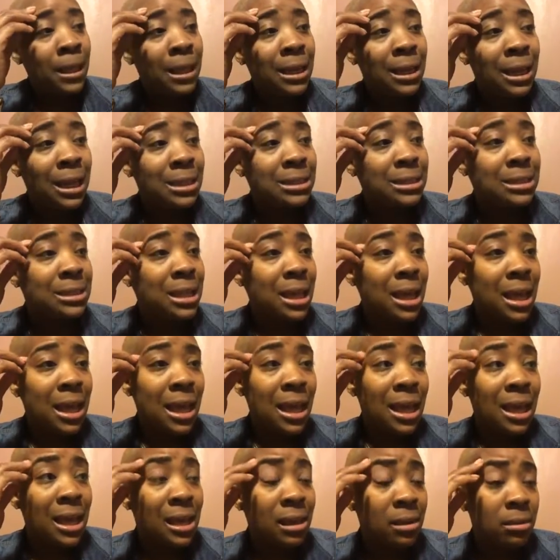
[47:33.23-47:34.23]
let's
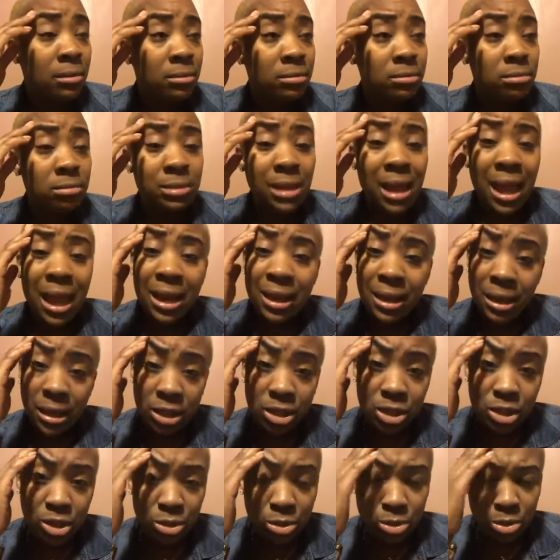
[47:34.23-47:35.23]
say daddy
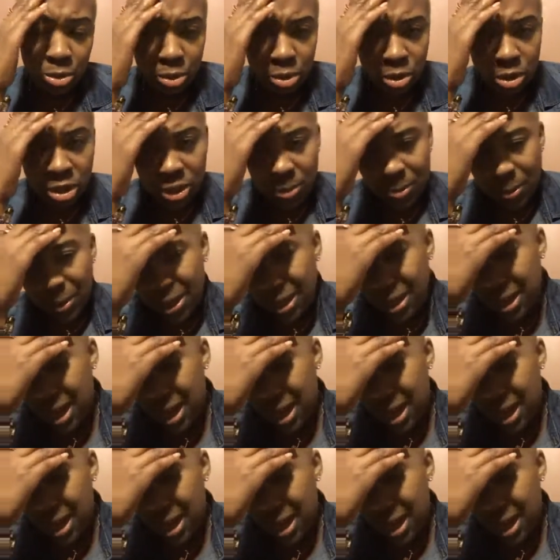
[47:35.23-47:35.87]
issues, so to speak.